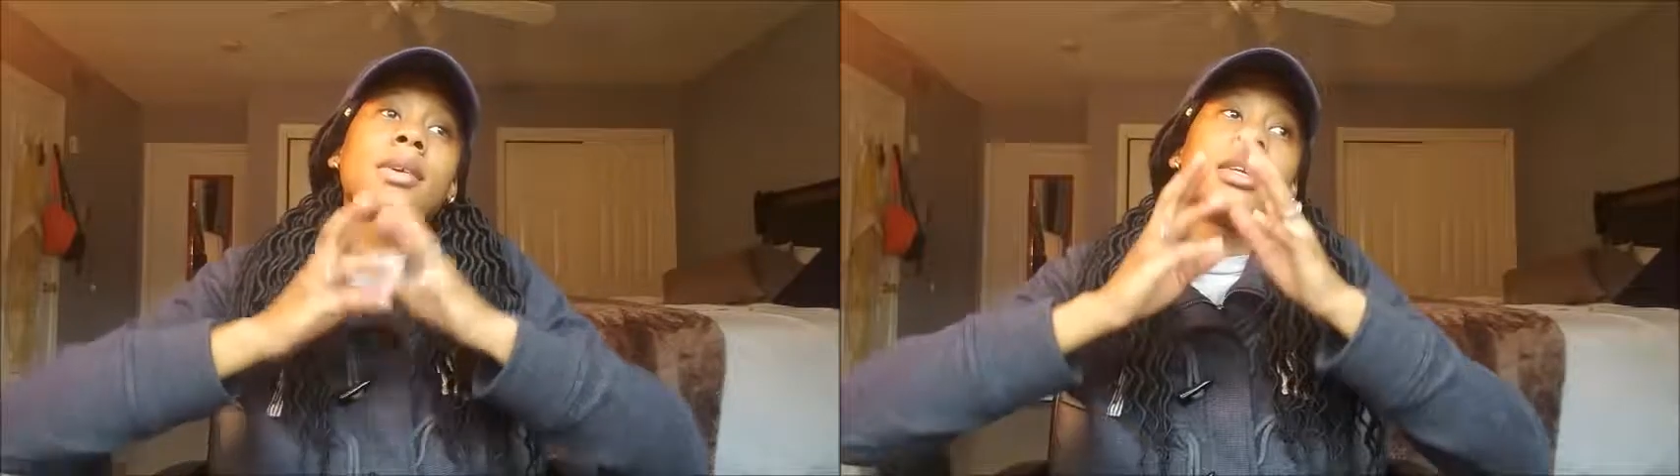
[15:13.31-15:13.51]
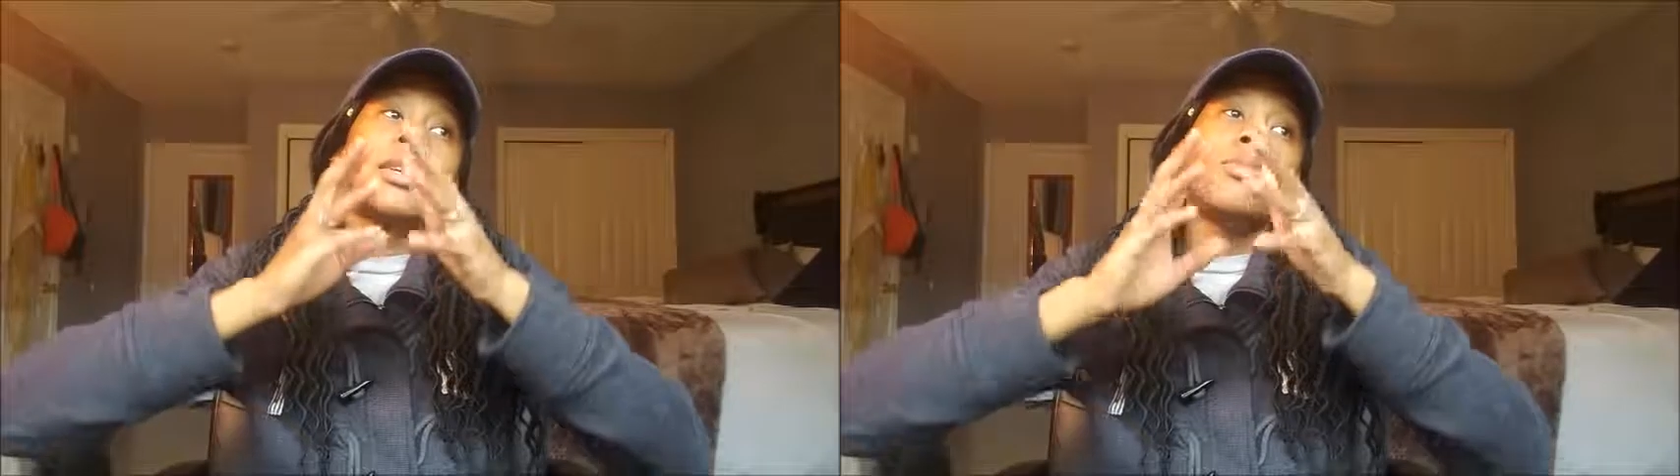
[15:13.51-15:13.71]
I
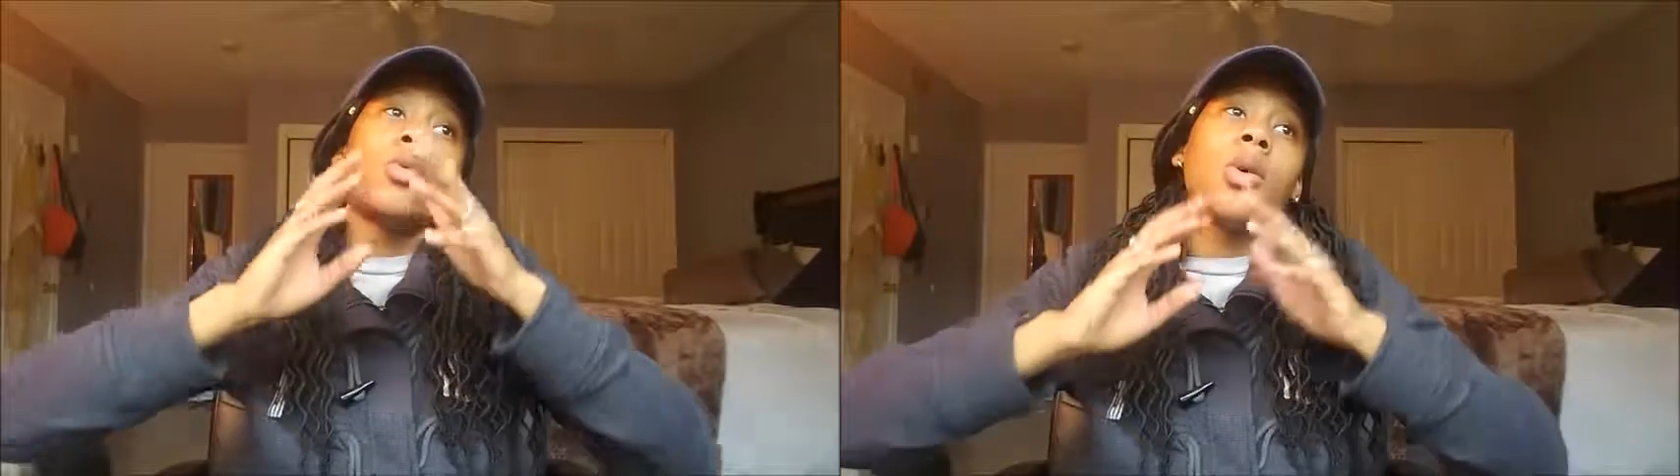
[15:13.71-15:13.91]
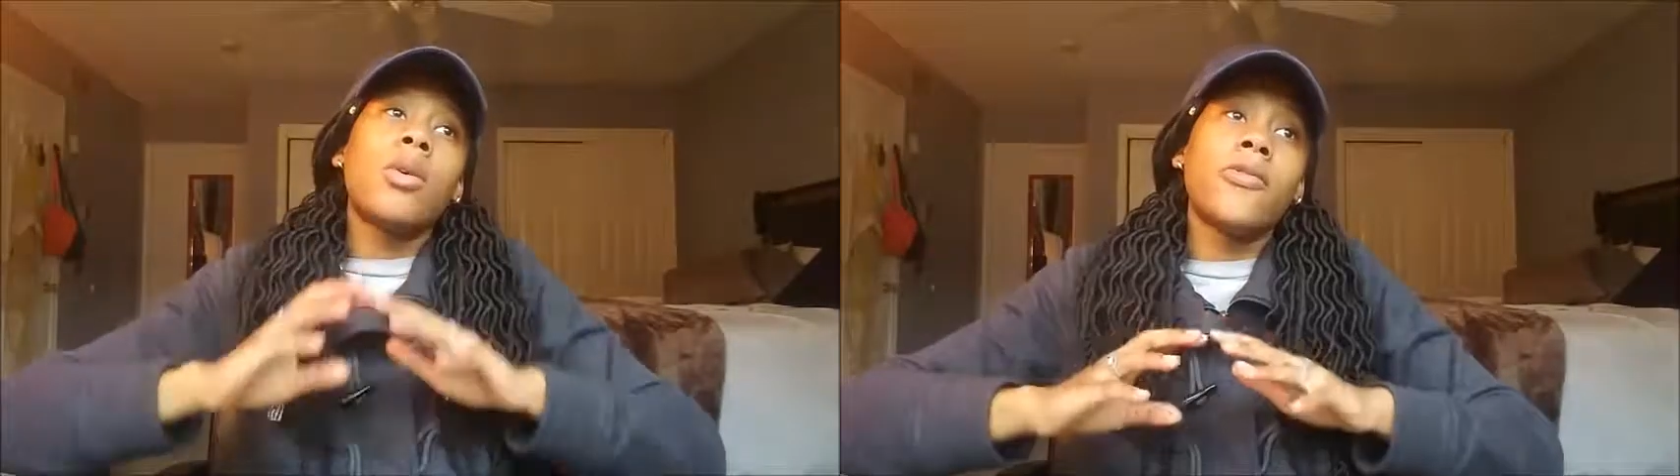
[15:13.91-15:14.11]
can keep
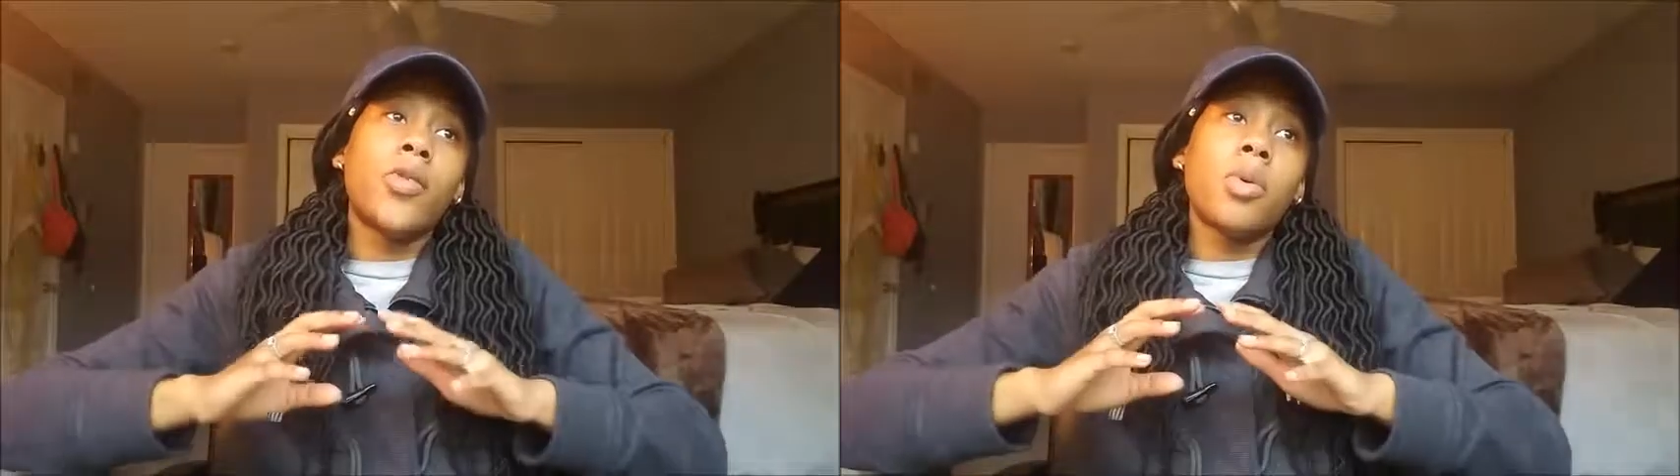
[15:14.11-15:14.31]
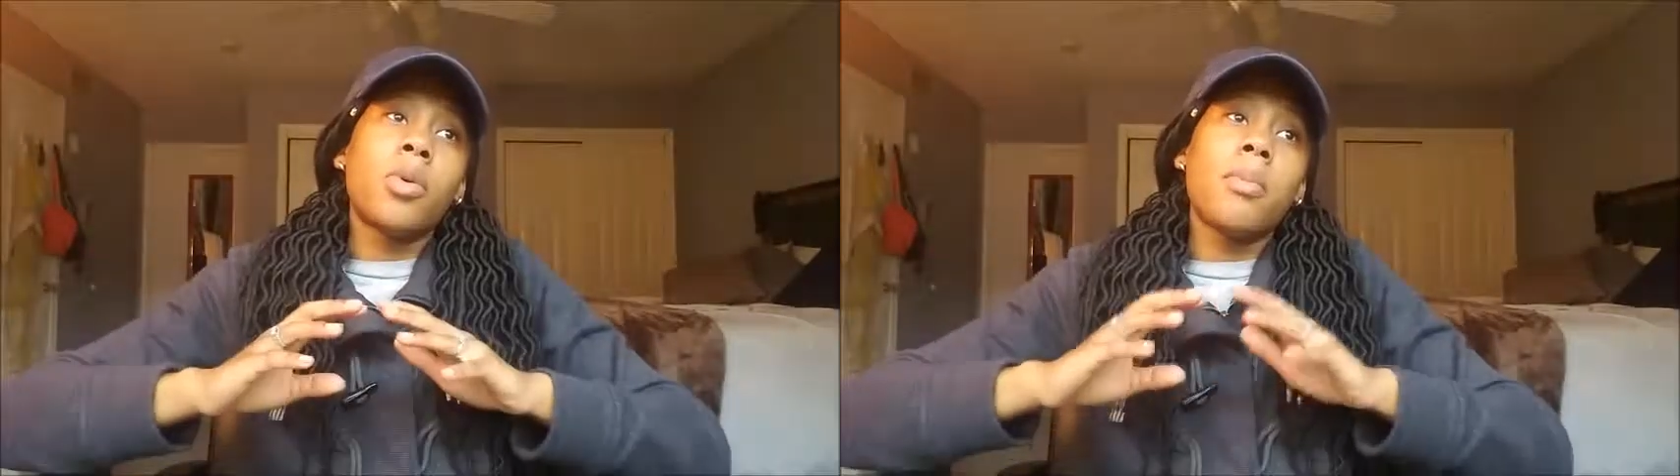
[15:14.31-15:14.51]
on
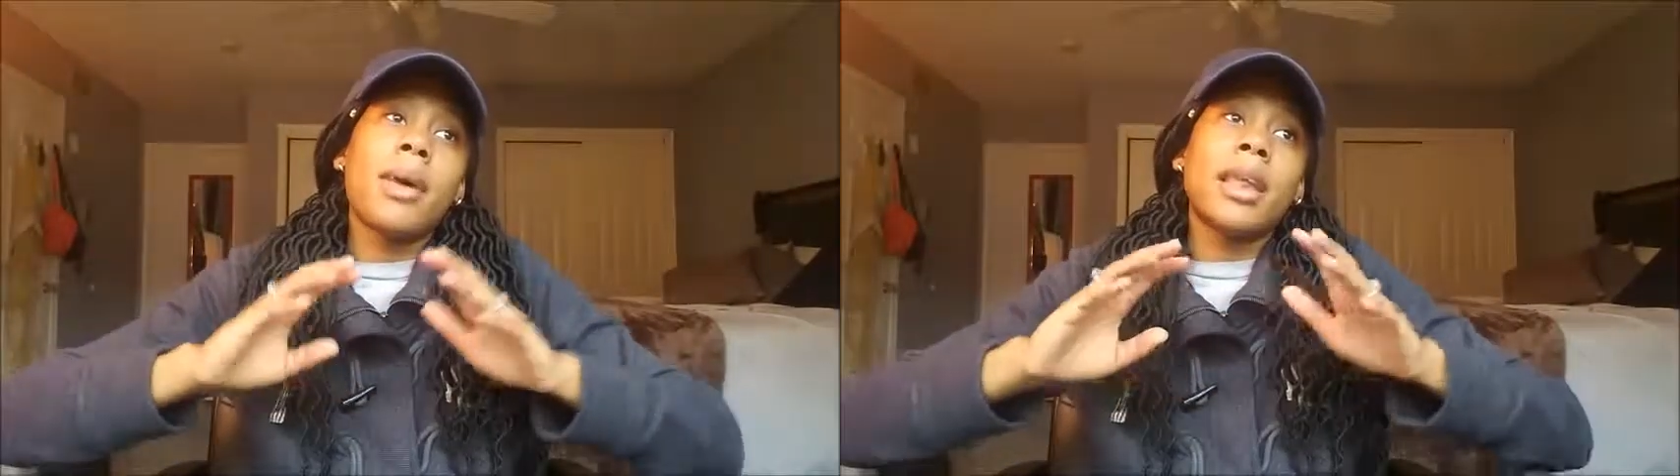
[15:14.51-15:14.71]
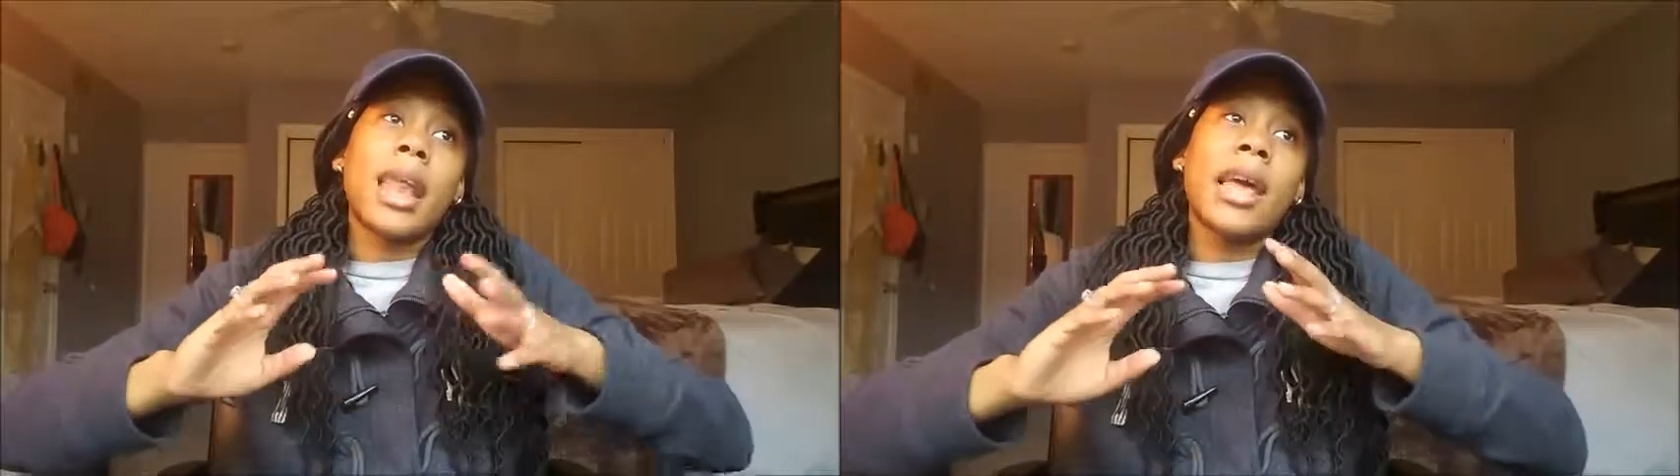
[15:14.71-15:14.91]
forward with
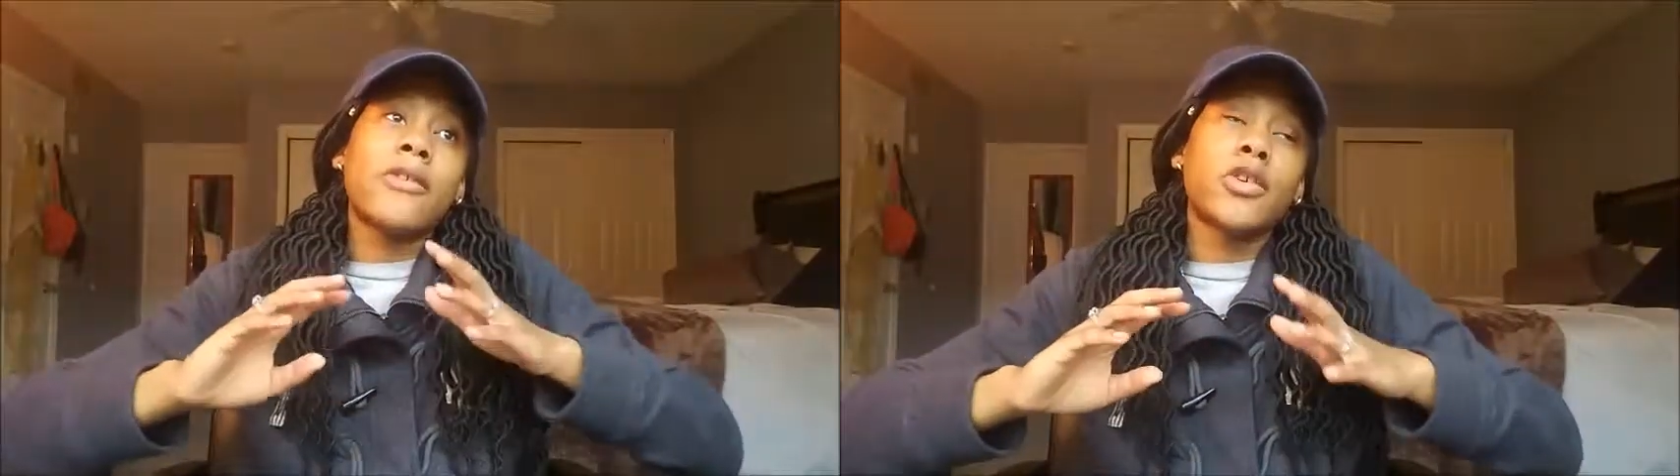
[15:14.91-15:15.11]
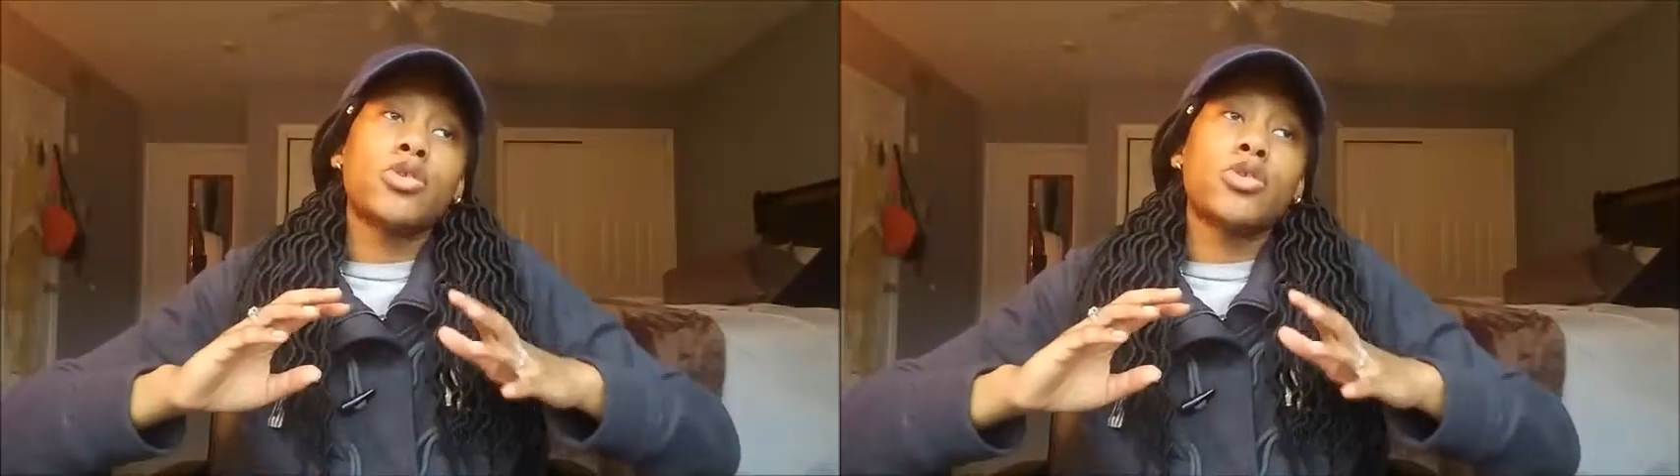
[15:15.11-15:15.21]
my life.